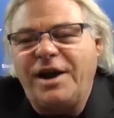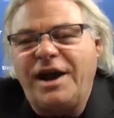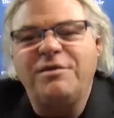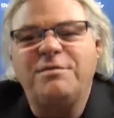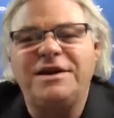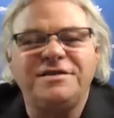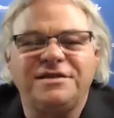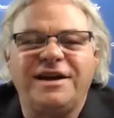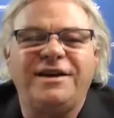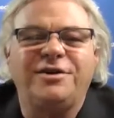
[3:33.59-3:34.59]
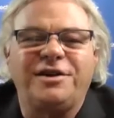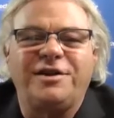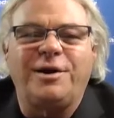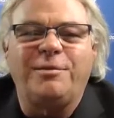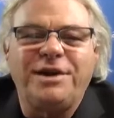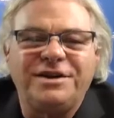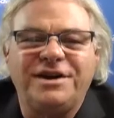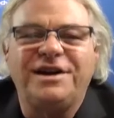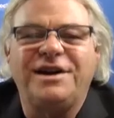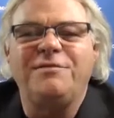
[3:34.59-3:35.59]
everybody's entitled to their
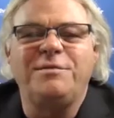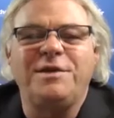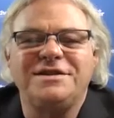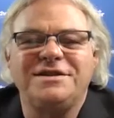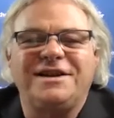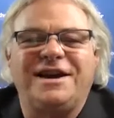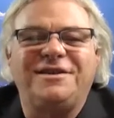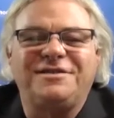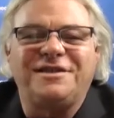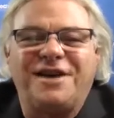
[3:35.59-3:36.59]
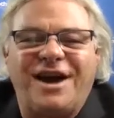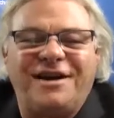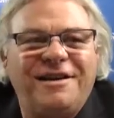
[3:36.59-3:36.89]
opinion and everybody's entitled to not